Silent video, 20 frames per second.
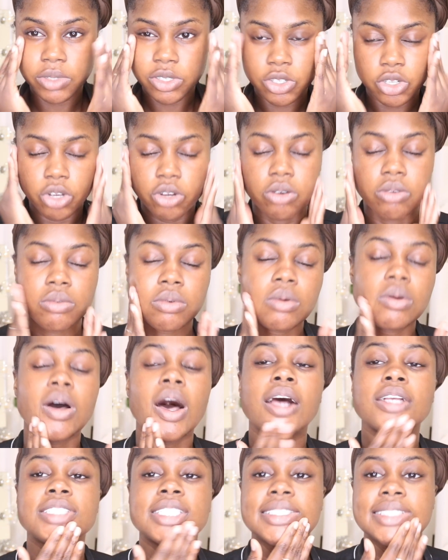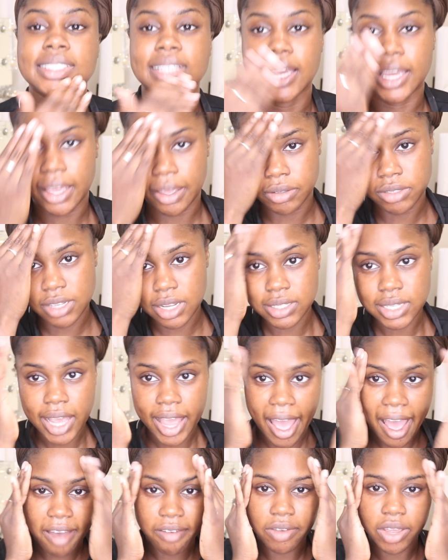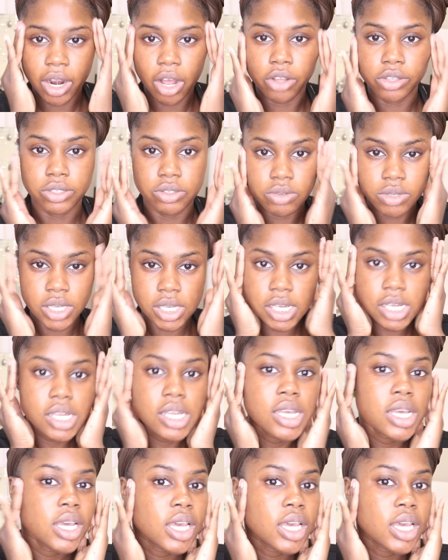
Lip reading: So I'll just say, since I have it, I'll use it,